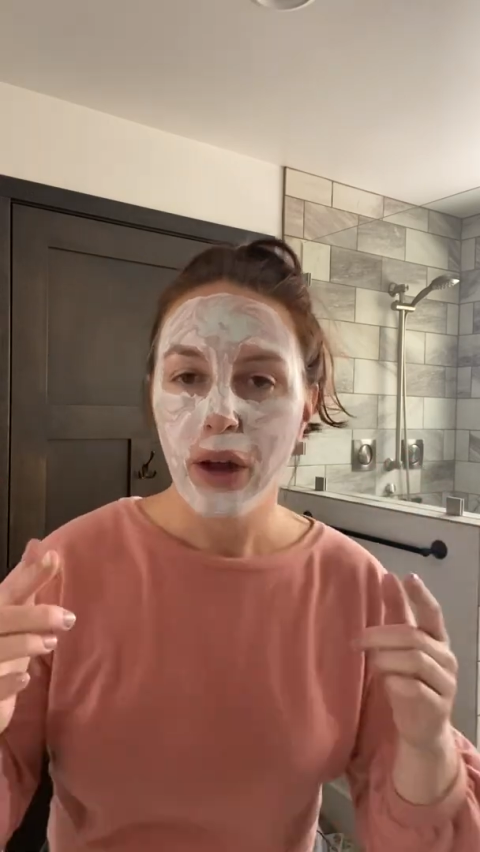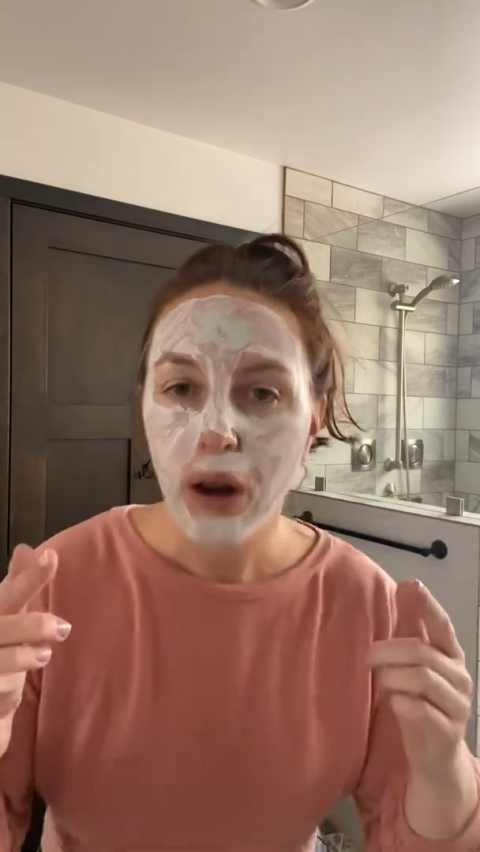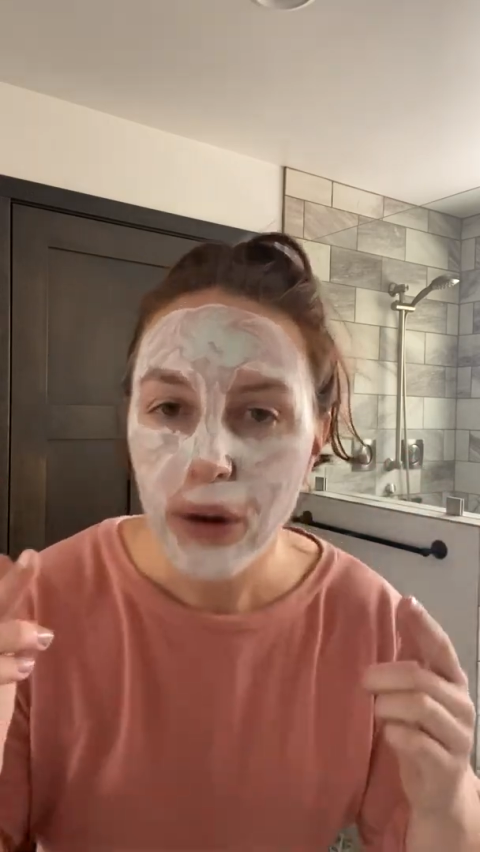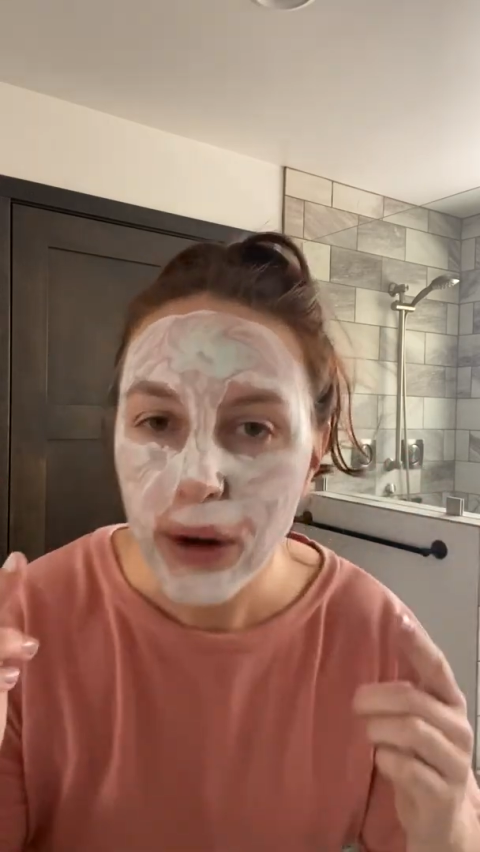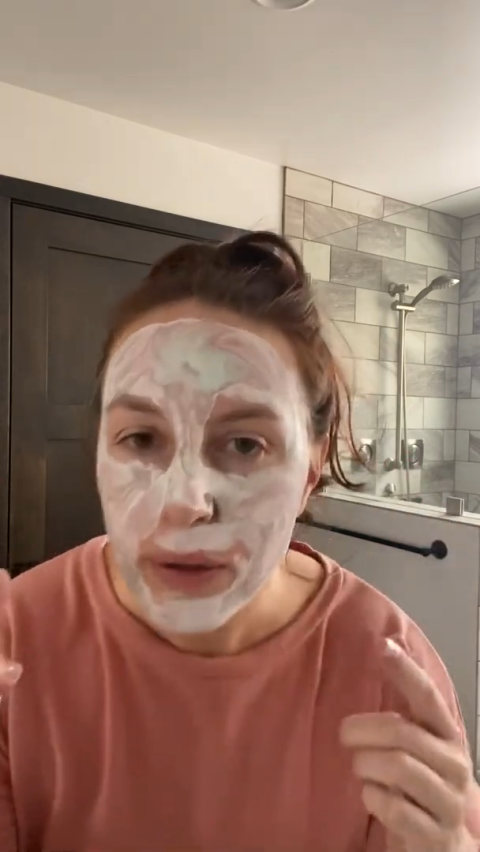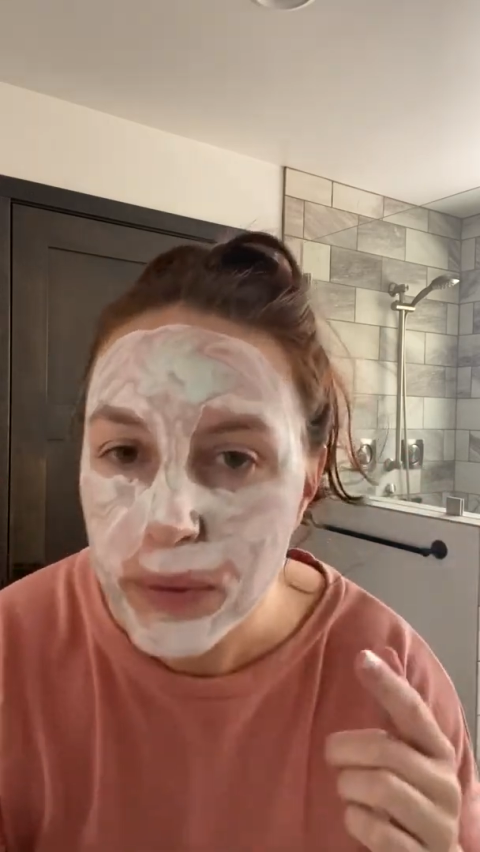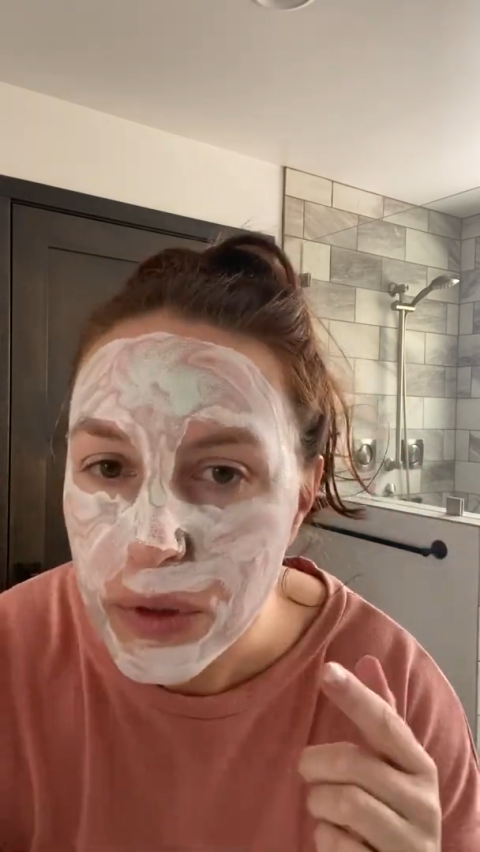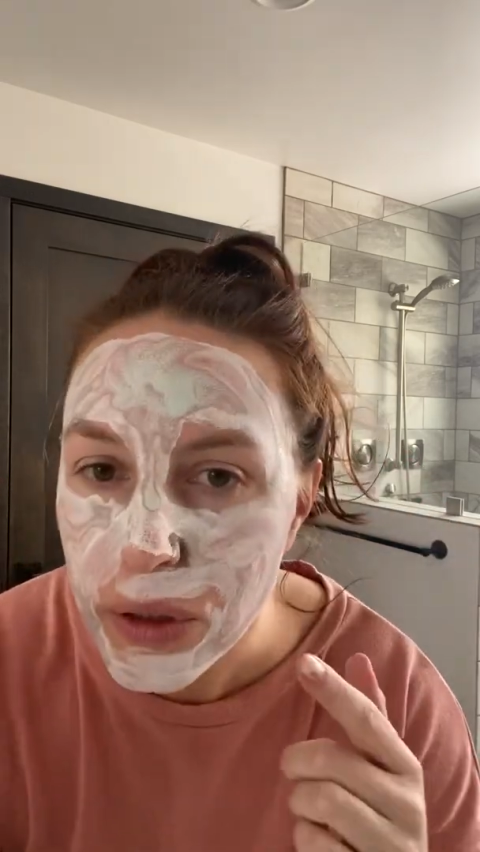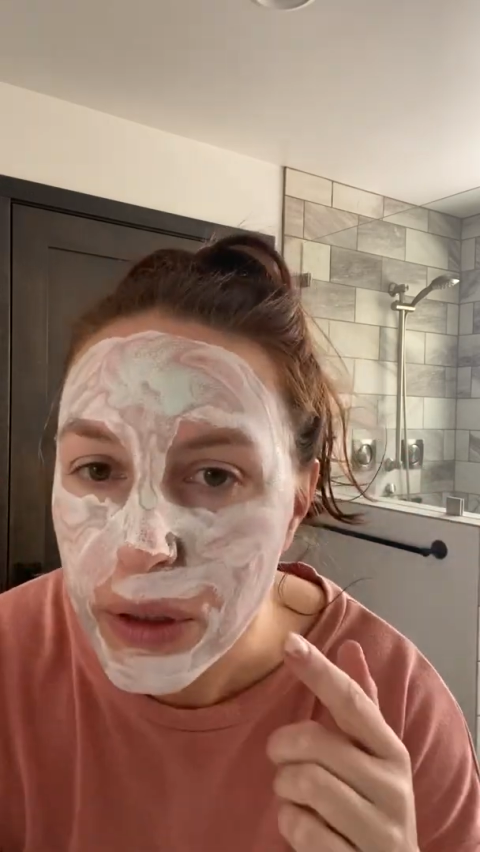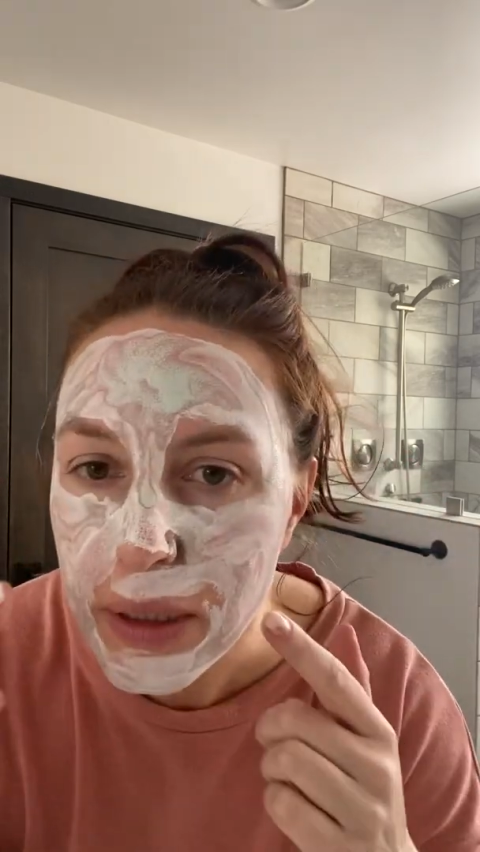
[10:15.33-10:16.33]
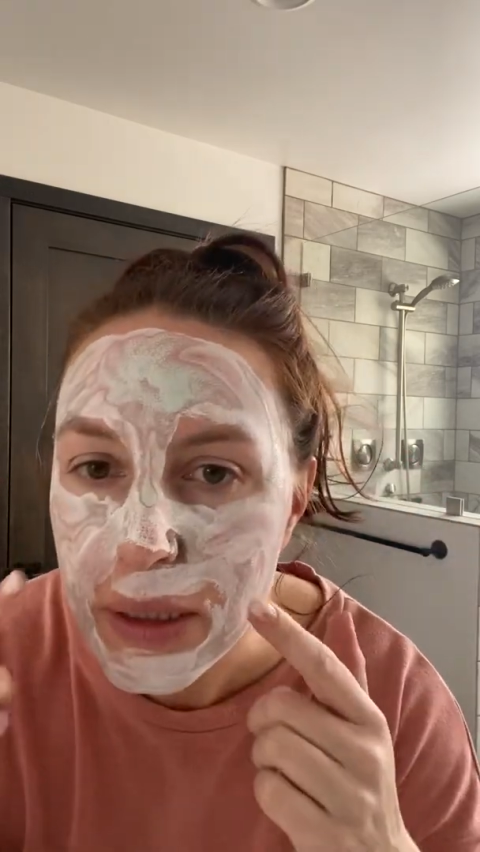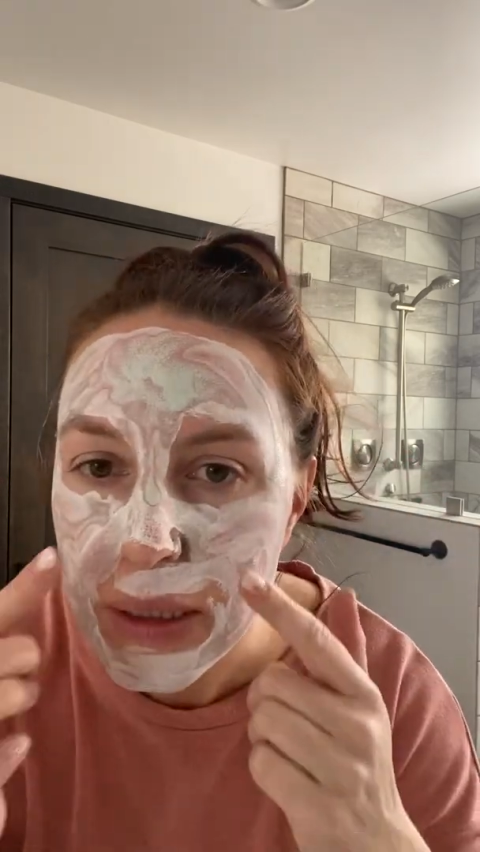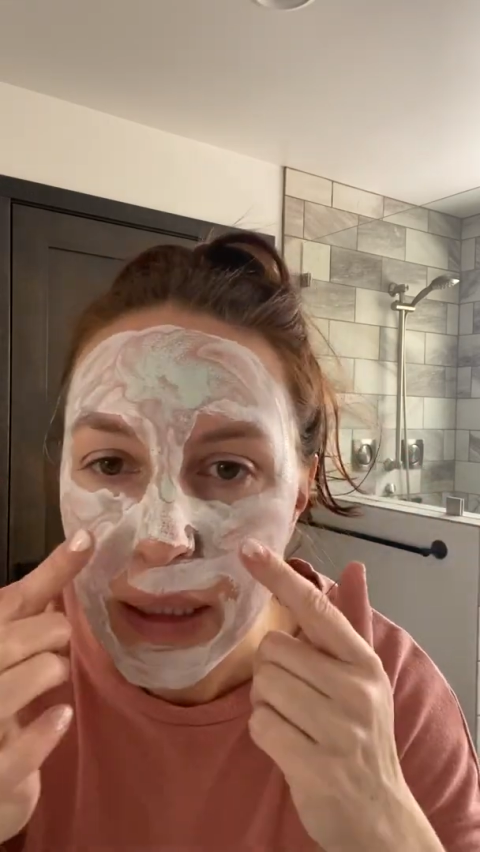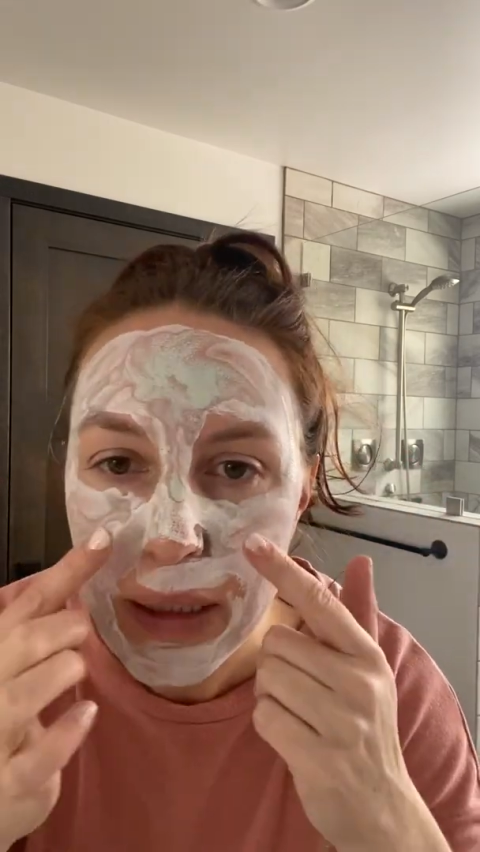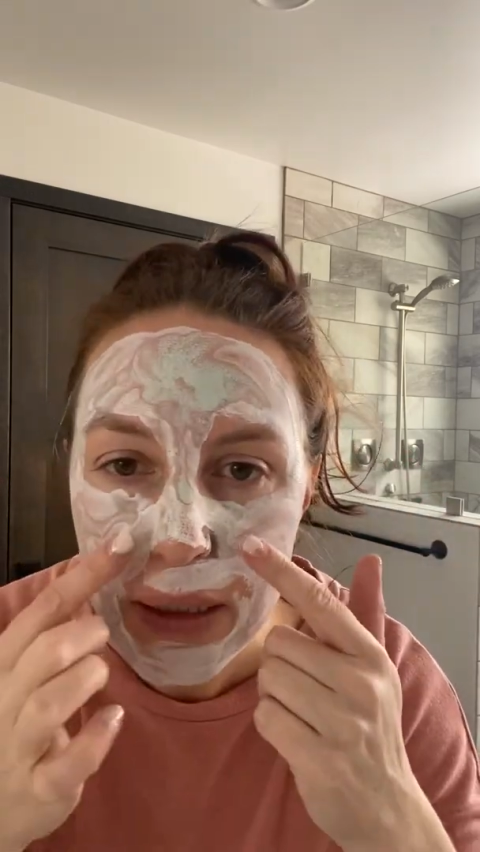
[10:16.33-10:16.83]
All right, so you can
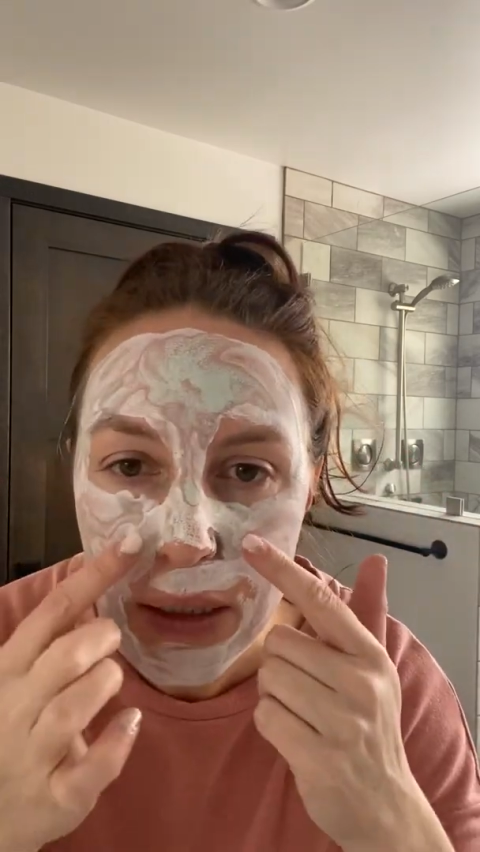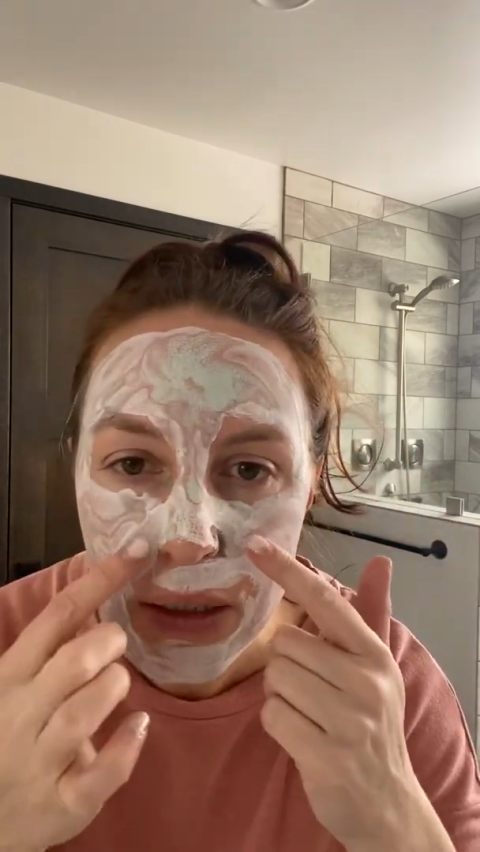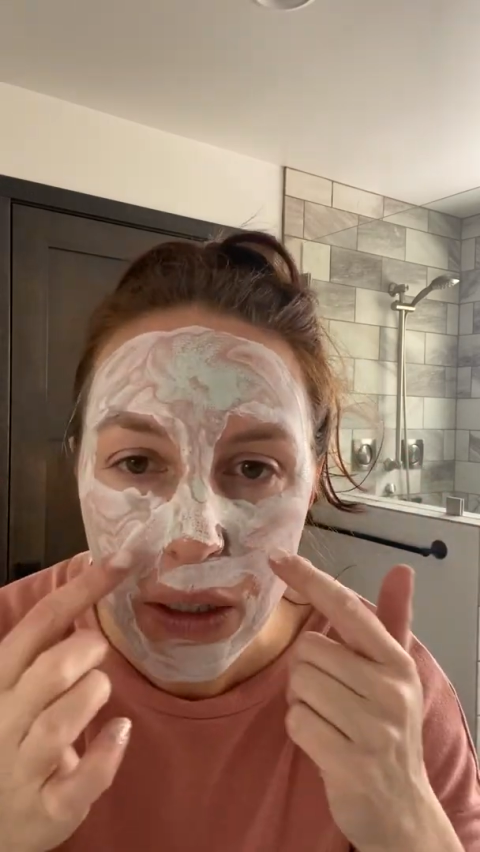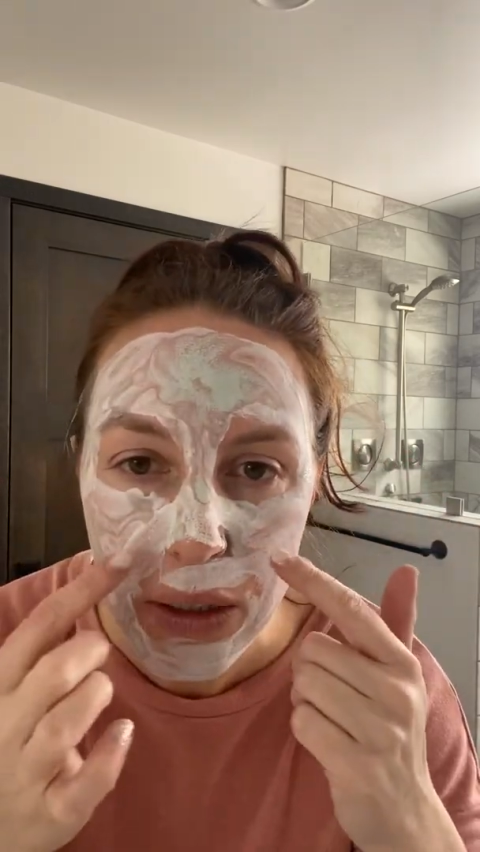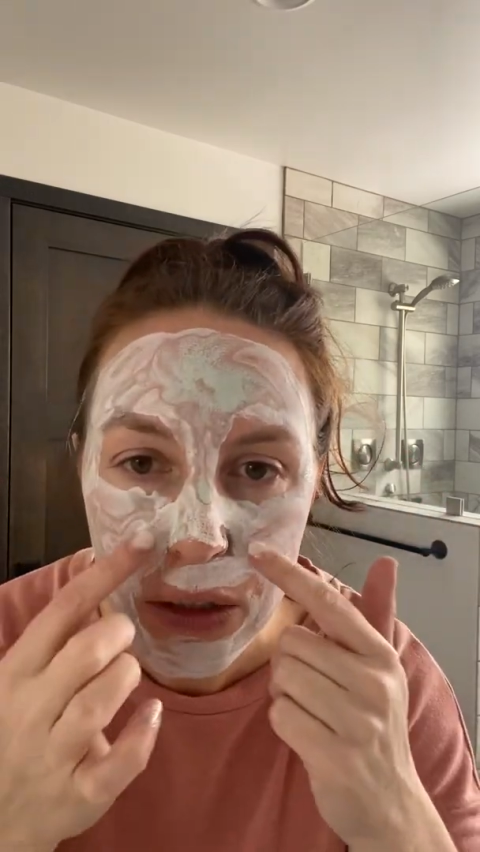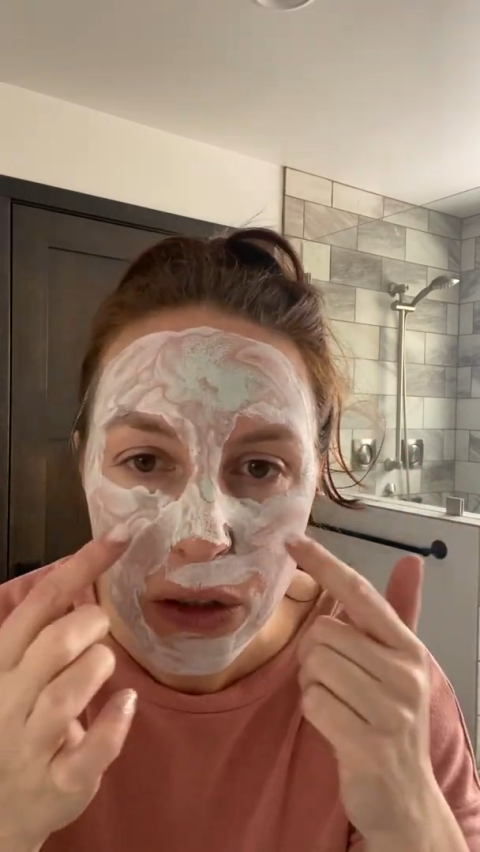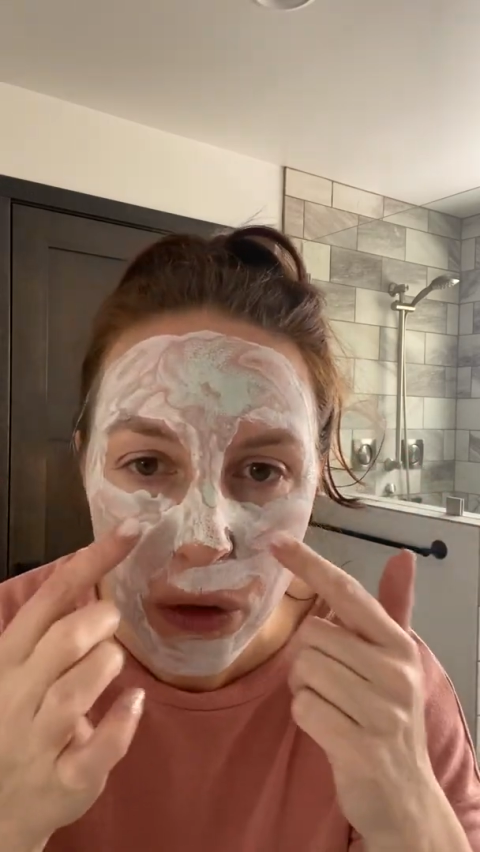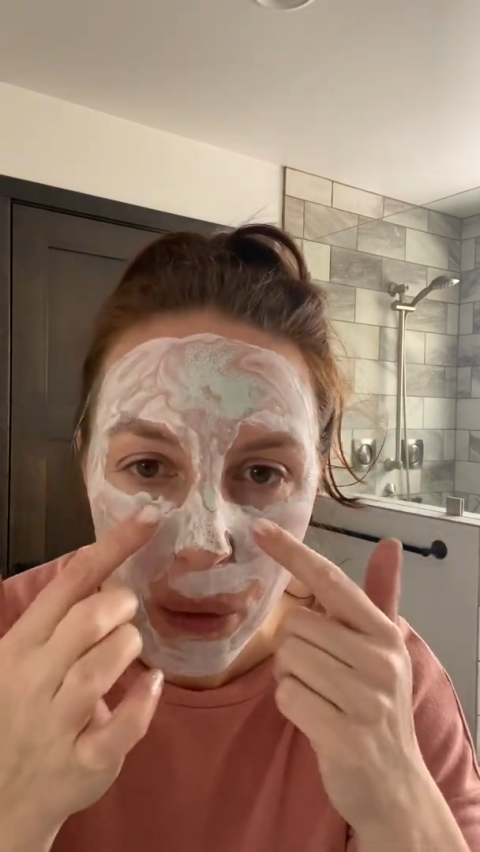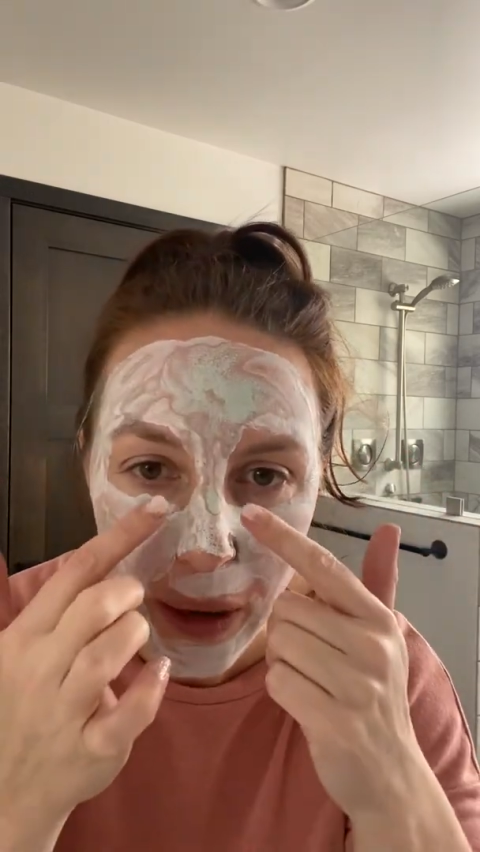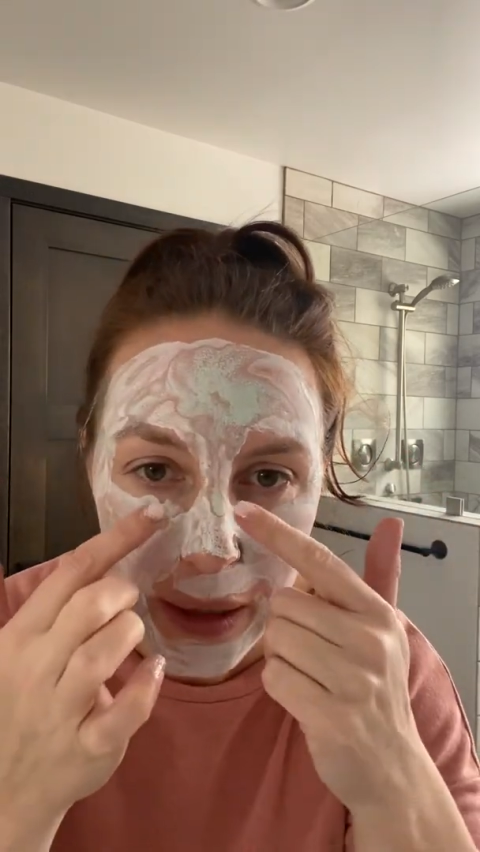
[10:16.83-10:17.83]
see this is starting to turn white.